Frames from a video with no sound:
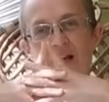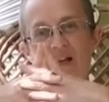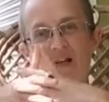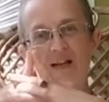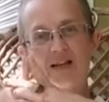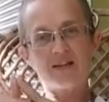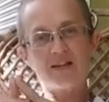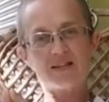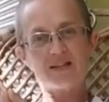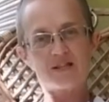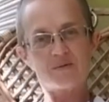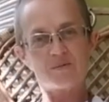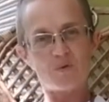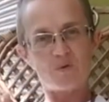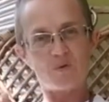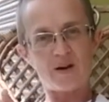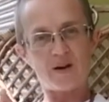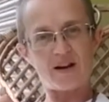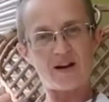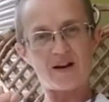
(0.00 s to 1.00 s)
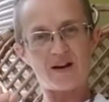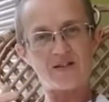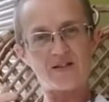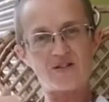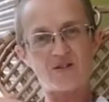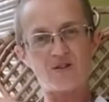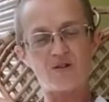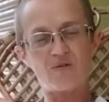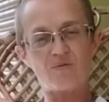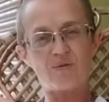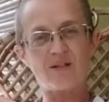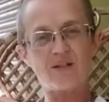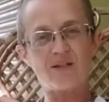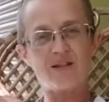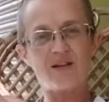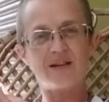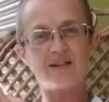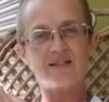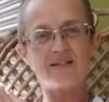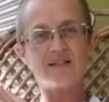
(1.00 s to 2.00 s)
Like this morning, I started
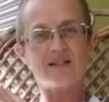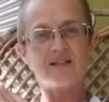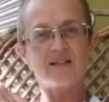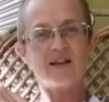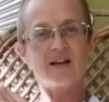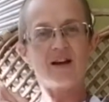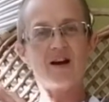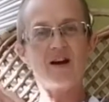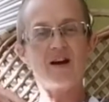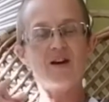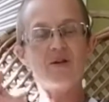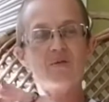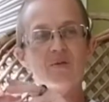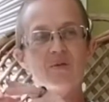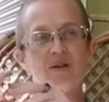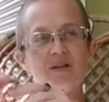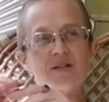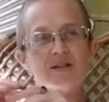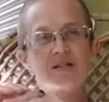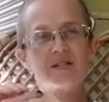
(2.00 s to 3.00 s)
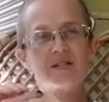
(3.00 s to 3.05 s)
realizing that I was